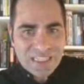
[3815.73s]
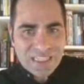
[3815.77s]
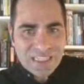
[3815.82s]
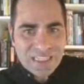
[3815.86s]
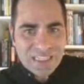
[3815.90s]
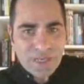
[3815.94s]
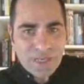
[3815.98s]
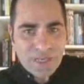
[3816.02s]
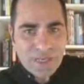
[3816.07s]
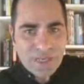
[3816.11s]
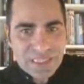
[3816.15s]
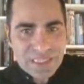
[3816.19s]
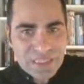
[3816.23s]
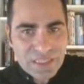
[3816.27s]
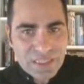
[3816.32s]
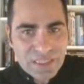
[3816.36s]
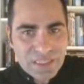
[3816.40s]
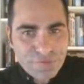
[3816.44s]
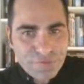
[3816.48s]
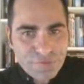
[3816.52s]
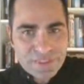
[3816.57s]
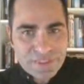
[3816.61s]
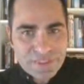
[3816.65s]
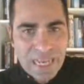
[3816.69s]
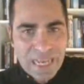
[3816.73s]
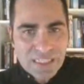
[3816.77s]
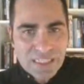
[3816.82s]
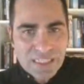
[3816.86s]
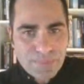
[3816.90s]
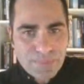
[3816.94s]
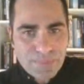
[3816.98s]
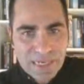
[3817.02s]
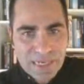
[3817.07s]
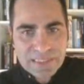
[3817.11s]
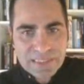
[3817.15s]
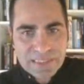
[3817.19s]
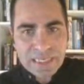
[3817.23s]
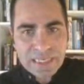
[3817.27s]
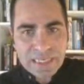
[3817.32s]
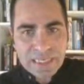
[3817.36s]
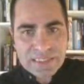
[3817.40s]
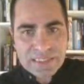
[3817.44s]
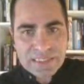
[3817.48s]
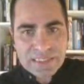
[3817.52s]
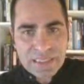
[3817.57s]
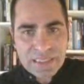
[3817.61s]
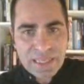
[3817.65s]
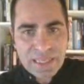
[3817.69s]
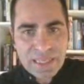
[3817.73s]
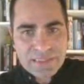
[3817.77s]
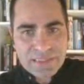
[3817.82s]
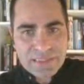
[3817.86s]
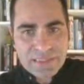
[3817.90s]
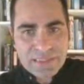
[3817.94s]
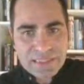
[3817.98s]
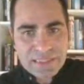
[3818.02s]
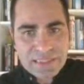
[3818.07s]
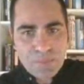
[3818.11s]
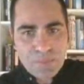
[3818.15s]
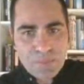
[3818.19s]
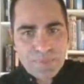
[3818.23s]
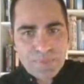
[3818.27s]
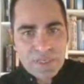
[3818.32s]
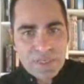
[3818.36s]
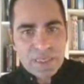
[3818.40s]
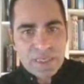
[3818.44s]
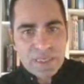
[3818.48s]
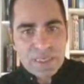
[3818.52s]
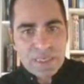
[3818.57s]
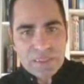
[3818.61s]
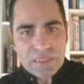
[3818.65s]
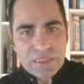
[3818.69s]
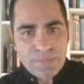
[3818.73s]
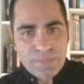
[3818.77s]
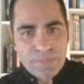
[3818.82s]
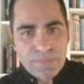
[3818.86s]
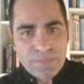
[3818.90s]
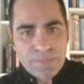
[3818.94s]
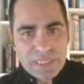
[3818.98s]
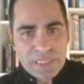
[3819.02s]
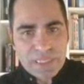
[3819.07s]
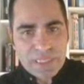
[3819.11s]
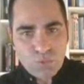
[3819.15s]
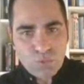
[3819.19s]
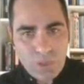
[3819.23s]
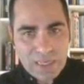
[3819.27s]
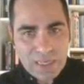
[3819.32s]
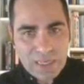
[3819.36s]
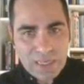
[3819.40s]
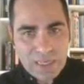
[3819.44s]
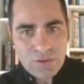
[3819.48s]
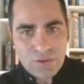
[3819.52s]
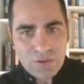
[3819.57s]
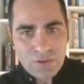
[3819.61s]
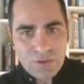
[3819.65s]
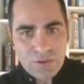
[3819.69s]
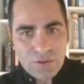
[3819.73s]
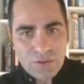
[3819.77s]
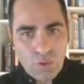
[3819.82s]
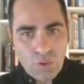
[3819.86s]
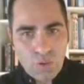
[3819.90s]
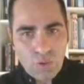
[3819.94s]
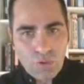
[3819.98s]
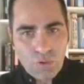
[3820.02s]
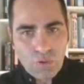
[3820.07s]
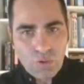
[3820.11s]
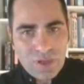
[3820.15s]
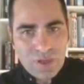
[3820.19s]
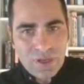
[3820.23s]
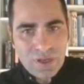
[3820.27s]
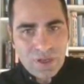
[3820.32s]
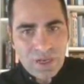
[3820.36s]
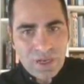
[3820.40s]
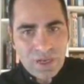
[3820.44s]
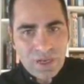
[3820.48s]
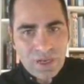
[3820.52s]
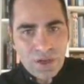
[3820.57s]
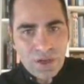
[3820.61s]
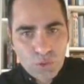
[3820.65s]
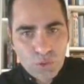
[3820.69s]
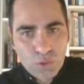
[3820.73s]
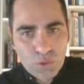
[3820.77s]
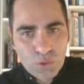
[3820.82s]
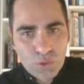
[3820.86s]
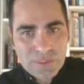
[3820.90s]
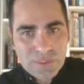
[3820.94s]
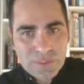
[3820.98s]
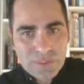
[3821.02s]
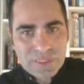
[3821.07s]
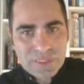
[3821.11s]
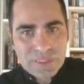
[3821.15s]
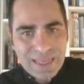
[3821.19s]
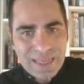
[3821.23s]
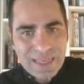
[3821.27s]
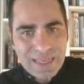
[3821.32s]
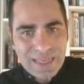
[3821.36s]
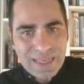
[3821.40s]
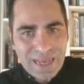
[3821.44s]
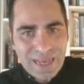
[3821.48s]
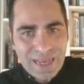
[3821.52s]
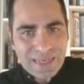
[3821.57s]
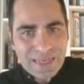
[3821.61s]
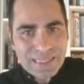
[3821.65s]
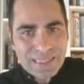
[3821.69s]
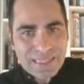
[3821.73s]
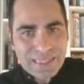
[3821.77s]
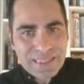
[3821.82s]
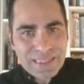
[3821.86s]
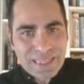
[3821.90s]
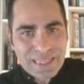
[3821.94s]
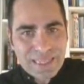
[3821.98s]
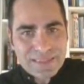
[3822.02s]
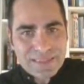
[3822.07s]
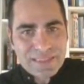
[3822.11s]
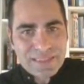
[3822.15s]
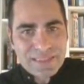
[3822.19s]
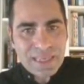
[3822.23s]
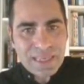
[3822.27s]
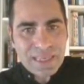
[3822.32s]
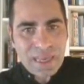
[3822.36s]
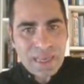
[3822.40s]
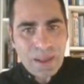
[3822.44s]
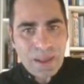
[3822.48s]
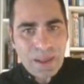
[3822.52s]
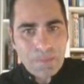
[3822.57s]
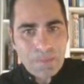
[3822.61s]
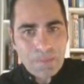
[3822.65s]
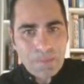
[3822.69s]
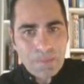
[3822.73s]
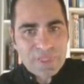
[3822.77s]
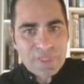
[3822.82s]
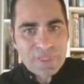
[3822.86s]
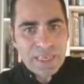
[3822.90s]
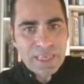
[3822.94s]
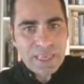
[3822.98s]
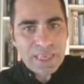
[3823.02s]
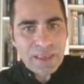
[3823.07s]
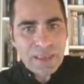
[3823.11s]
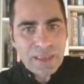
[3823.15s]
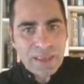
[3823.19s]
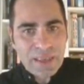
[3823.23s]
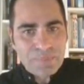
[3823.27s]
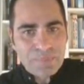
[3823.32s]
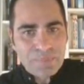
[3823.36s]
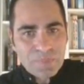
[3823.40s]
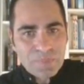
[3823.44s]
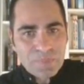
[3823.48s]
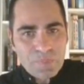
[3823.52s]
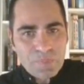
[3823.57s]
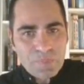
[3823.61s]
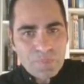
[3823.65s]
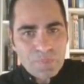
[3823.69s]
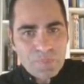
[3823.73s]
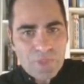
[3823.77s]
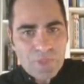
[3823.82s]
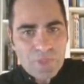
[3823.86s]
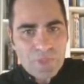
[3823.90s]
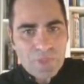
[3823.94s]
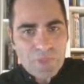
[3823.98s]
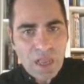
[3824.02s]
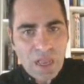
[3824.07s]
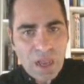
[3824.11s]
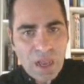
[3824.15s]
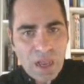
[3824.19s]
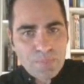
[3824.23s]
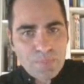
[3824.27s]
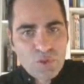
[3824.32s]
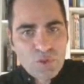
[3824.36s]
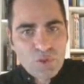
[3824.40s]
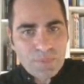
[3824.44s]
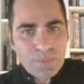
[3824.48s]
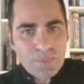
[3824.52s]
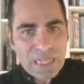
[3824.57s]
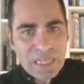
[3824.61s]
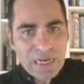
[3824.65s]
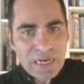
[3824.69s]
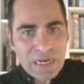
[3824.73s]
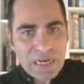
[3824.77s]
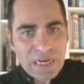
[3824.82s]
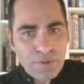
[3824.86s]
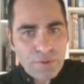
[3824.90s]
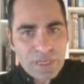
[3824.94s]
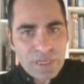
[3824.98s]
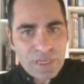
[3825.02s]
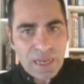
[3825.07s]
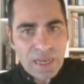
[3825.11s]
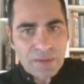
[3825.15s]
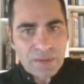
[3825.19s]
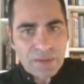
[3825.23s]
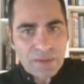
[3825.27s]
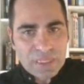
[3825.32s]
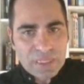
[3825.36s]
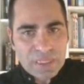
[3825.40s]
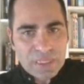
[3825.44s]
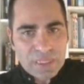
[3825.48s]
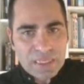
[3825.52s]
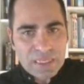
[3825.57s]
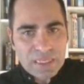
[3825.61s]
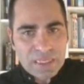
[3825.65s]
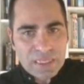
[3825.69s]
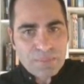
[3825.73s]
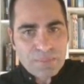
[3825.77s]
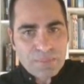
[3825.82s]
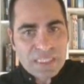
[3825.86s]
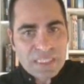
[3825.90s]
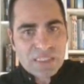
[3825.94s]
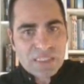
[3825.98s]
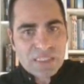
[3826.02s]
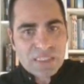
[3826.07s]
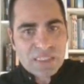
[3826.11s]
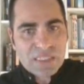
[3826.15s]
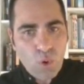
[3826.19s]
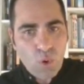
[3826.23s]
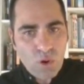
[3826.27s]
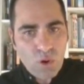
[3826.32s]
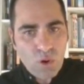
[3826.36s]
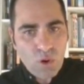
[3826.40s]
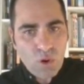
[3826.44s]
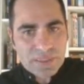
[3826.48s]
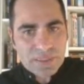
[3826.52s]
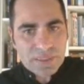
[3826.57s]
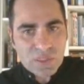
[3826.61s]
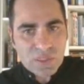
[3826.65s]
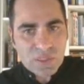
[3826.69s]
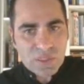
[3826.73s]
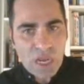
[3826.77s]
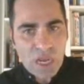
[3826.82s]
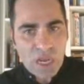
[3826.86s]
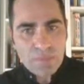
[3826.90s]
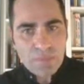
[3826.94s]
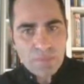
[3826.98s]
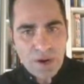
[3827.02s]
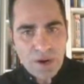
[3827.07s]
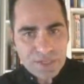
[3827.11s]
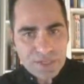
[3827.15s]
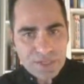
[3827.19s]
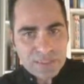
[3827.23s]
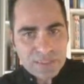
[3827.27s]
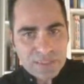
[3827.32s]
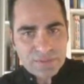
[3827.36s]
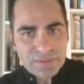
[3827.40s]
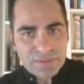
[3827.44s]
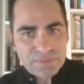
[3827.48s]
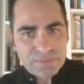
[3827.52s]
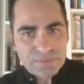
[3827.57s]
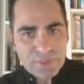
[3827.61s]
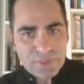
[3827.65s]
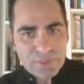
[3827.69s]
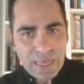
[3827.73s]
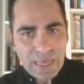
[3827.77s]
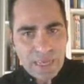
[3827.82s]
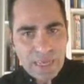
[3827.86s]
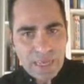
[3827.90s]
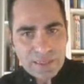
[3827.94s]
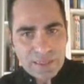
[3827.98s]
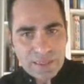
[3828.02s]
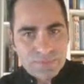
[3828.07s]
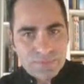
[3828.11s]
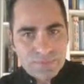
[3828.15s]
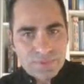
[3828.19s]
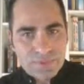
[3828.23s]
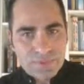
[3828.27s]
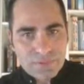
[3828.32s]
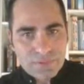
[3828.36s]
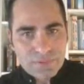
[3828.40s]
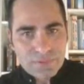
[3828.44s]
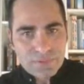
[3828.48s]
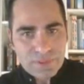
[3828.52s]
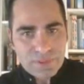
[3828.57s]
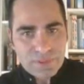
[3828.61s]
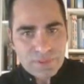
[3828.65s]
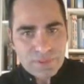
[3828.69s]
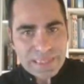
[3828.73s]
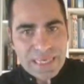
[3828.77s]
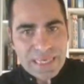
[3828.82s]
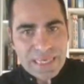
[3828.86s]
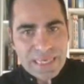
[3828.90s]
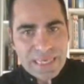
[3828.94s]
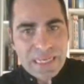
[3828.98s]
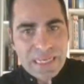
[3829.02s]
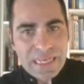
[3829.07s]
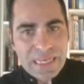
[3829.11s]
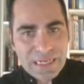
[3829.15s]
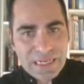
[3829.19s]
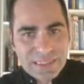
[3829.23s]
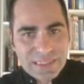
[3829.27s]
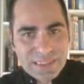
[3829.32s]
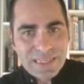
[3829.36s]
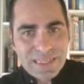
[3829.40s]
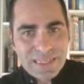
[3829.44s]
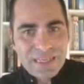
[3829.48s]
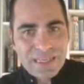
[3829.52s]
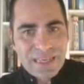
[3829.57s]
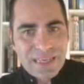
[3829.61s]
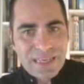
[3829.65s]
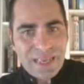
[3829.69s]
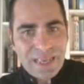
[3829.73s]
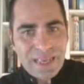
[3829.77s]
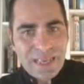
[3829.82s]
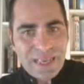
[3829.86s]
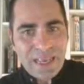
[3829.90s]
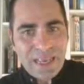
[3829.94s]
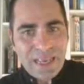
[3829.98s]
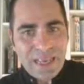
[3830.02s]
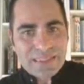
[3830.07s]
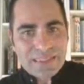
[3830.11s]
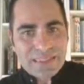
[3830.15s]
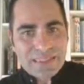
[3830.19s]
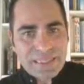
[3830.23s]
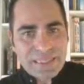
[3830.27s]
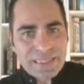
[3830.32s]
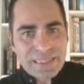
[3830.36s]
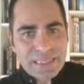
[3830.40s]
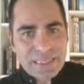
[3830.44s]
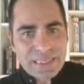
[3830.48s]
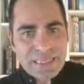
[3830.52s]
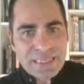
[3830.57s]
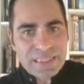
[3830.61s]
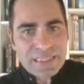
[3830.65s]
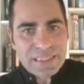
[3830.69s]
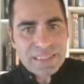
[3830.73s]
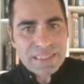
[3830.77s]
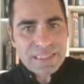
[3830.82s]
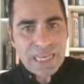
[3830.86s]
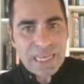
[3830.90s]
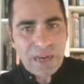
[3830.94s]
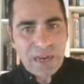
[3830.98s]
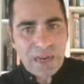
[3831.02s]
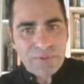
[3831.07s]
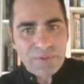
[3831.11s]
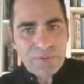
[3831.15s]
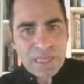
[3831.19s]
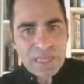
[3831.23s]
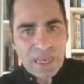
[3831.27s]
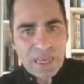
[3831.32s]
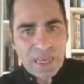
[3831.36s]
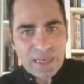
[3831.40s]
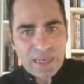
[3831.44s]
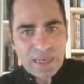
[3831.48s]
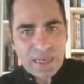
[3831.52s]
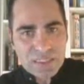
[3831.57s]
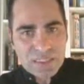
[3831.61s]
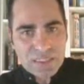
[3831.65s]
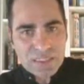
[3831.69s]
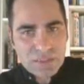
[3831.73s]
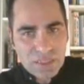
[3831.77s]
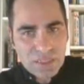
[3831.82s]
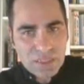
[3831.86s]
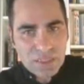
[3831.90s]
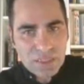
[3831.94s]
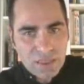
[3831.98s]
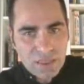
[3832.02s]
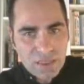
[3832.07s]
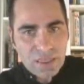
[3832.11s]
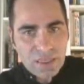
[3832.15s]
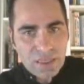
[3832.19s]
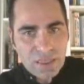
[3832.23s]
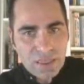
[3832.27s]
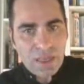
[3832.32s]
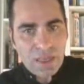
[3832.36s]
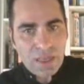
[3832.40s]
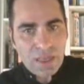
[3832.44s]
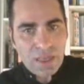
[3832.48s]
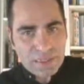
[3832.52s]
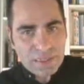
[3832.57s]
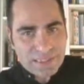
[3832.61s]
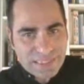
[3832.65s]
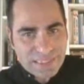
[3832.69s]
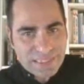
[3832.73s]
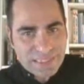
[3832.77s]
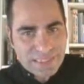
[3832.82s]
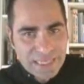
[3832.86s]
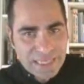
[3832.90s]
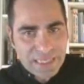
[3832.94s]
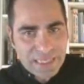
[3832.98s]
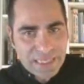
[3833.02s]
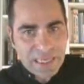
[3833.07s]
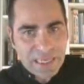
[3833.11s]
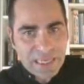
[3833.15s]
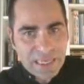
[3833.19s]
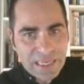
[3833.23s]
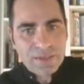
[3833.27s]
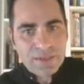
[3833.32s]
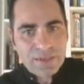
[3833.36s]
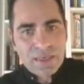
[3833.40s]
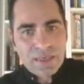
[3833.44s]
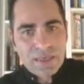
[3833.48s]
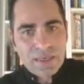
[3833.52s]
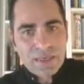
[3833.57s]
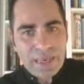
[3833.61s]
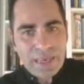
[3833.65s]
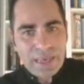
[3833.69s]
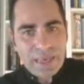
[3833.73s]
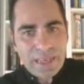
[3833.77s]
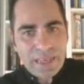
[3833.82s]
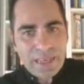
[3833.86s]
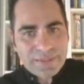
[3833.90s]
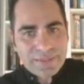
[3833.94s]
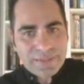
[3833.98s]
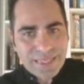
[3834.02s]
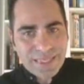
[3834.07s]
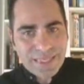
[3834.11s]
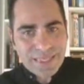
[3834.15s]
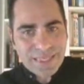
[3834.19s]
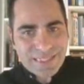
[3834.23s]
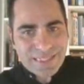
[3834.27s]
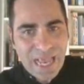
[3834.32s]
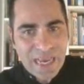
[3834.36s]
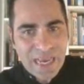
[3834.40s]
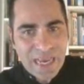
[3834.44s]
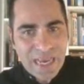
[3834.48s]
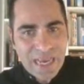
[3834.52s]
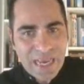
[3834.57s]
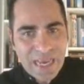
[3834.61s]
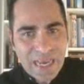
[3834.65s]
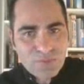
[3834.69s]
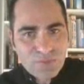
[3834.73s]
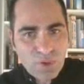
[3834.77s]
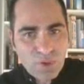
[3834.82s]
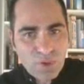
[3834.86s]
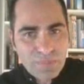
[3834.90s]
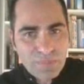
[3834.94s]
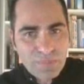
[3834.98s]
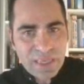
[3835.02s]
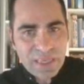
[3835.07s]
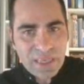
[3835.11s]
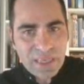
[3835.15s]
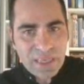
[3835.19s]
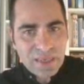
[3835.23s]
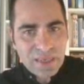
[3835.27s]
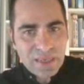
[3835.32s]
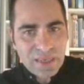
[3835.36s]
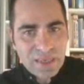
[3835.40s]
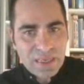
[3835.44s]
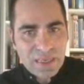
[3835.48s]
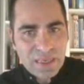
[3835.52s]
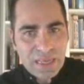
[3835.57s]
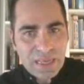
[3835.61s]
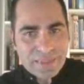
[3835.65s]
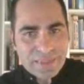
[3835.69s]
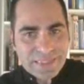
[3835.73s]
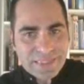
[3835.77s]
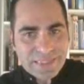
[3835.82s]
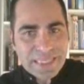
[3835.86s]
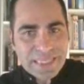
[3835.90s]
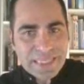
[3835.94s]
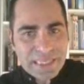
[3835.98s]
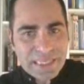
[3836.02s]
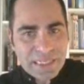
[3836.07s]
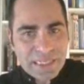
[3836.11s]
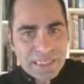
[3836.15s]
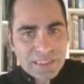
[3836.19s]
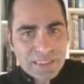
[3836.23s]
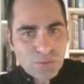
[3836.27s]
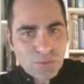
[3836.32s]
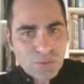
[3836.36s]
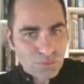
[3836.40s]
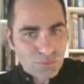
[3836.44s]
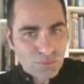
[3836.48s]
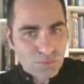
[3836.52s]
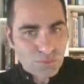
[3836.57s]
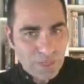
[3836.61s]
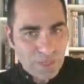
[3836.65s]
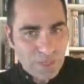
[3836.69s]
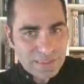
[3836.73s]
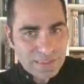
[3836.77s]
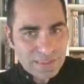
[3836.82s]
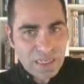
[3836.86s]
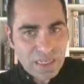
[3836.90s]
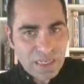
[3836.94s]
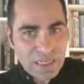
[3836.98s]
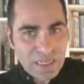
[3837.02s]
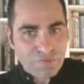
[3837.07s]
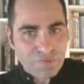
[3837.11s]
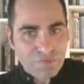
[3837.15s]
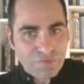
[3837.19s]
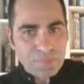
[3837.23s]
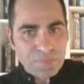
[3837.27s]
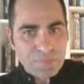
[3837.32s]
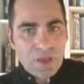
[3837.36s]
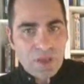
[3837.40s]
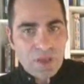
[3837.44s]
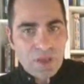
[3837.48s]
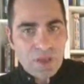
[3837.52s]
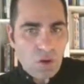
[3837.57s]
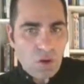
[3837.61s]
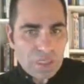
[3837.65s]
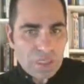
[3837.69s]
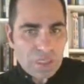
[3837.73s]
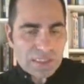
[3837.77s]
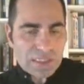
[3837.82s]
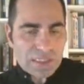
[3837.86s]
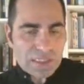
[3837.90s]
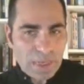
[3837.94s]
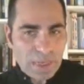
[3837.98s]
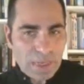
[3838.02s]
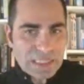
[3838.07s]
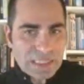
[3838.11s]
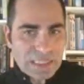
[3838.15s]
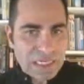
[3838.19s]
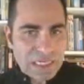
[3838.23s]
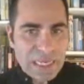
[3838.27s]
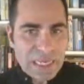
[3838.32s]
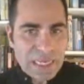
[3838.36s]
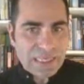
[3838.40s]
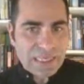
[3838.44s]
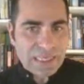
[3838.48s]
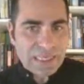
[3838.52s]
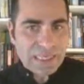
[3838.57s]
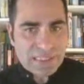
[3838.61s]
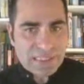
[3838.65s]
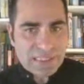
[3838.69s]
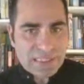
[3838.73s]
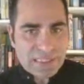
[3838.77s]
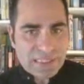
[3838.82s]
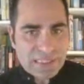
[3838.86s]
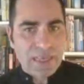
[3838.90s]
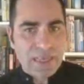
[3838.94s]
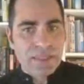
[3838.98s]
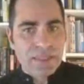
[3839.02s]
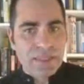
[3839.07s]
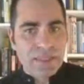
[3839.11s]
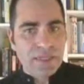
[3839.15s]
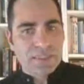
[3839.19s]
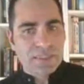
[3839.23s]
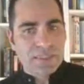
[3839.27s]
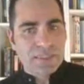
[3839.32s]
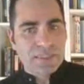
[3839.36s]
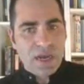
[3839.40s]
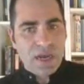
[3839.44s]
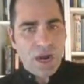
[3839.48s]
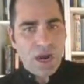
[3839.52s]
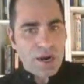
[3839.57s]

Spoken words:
So I see the different aspects. I see that the tip is a bit weak or loose. I see that the abdominal area is a bit swollen, so I mark it like heels. And I see the kidney area is sinking, and the sides will be sinking too on the liver. Okay, so basically I can say there's